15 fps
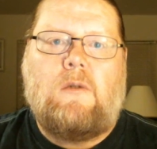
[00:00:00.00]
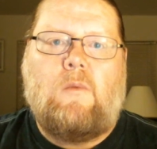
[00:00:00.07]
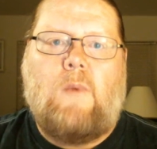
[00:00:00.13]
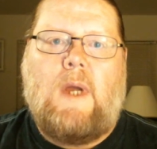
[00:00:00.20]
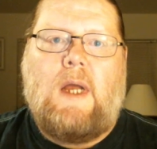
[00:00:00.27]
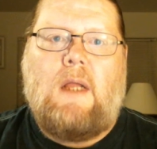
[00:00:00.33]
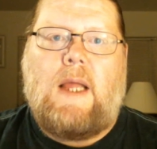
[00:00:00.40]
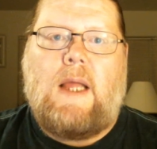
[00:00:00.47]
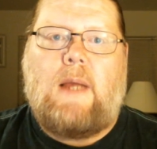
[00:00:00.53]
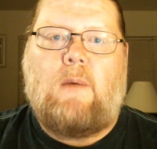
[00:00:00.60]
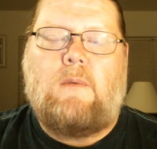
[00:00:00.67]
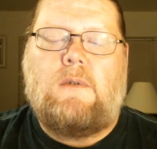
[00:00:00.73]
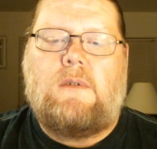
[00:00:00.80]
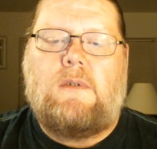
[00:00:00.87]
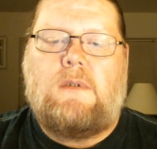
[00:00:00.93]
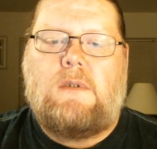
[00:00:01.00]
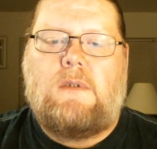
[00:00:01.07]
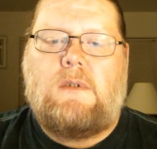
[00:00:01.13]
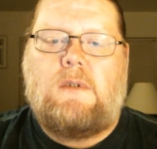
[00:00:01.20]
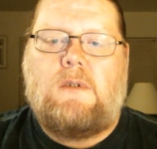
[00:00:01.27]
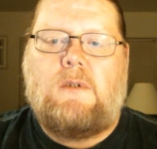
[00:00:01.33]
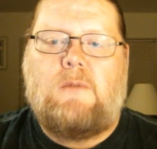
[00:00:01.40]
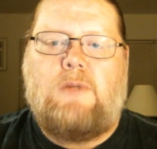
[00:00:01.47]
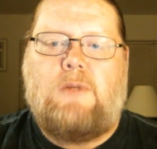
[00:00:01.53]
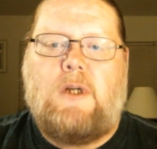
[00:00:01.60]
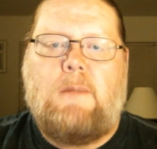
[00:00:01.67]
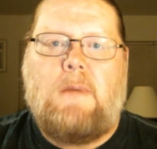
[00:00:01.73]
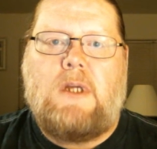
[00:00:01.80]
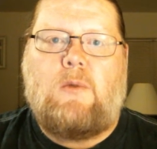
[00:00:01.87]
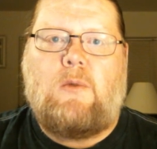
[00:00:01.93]
Well, I was pretty
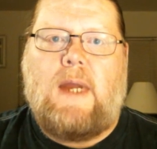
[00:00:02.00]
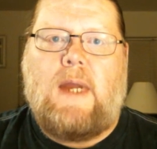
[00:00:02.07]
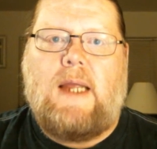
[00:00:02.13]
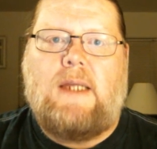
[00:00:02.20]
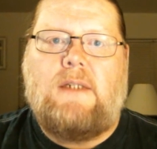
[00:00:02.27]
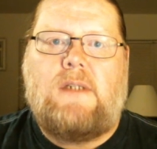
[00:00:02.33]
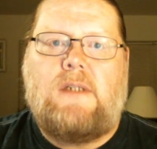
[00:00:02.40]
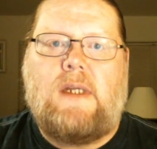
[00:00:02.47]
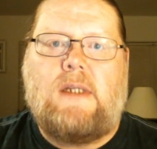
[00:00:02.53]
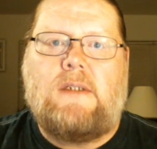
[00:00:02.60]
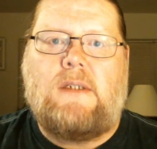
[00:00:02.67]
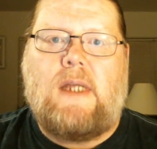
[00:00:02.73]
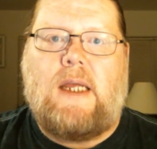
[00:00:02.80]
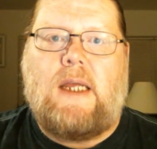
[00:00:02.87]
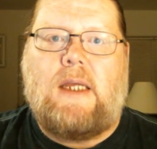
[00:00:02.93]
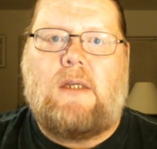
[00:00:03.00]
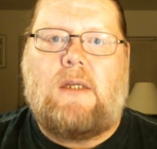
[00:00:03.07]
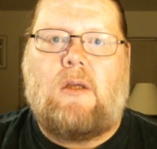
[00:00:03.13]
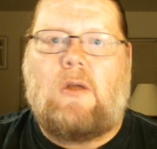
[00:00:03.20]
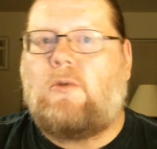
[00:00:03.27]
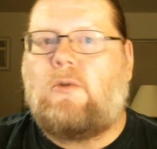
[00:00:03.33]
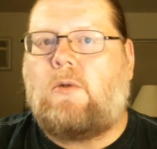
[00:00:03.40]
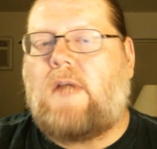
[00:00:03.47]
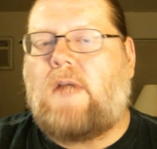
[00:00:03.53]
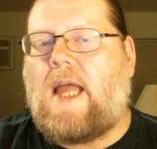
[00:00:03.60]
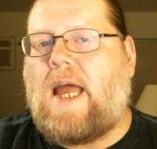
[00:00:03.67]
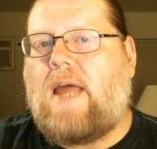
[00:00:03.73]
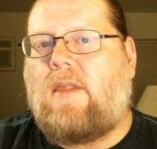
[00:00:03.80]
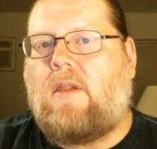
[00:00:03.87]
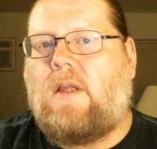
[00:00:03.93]
much raised as a cultural
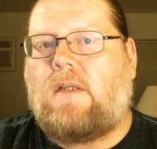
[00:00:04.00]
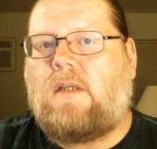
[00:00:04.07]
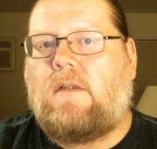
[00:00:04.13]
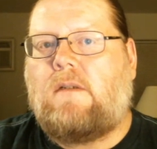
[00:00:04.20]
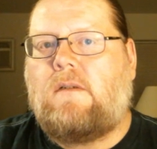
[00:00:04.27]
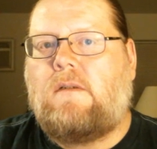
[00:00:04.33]
Catholic.